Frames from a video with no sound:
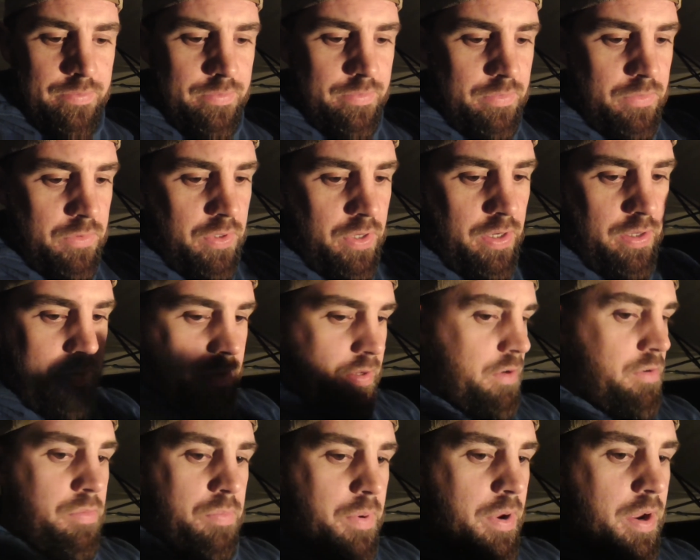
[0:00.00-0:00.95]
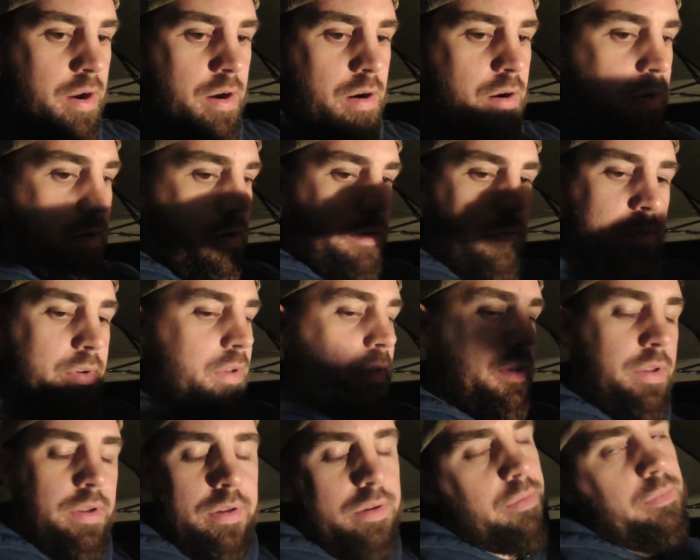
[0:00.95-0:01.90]
It was like, there's a bear. And
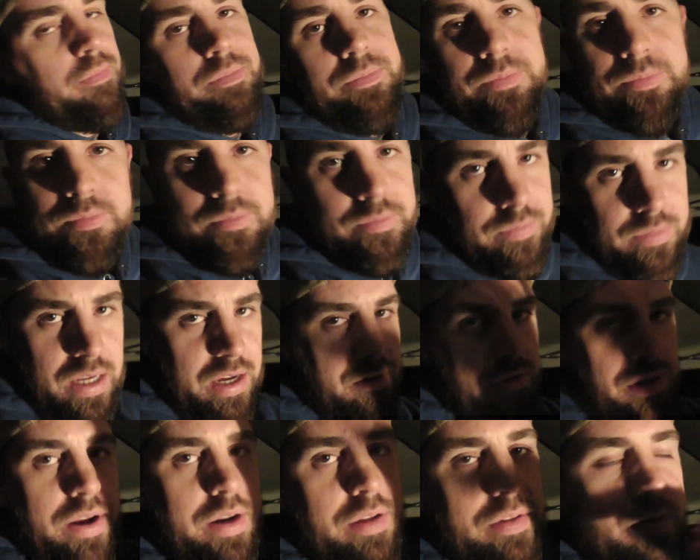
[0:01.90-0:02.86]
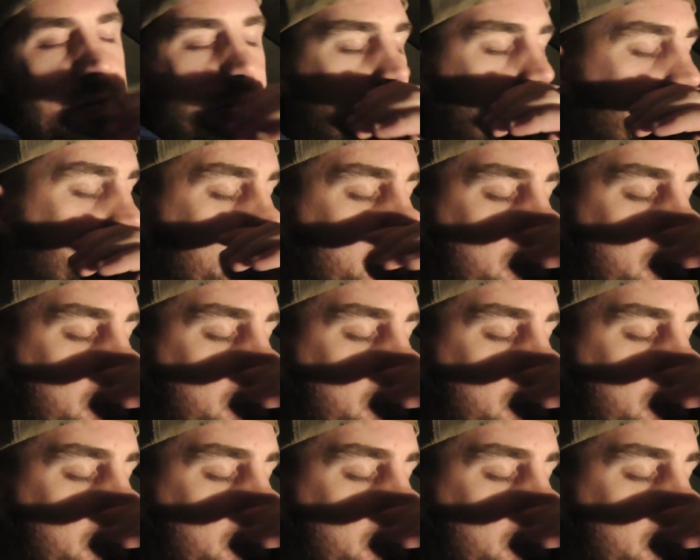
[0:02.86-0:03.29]
then he ran into the thick